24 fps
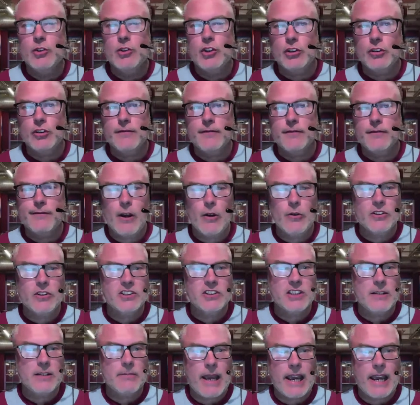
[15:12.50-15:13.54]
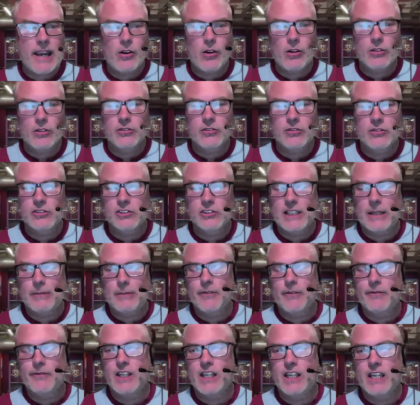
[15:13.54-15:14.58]
Just focusing back on
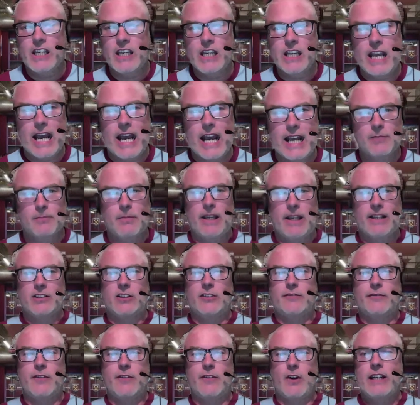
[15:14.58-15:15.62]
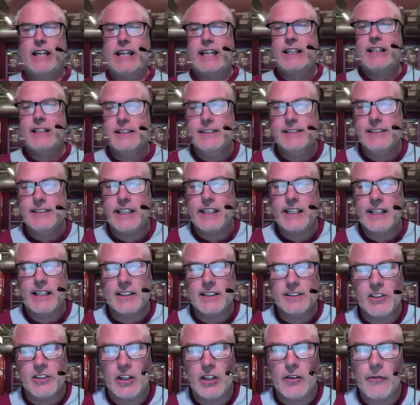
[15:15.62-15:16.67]
some of the aspects as far as Lincoln City are
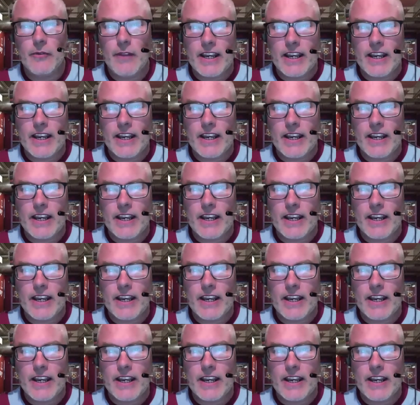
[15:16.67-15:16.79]
concerned,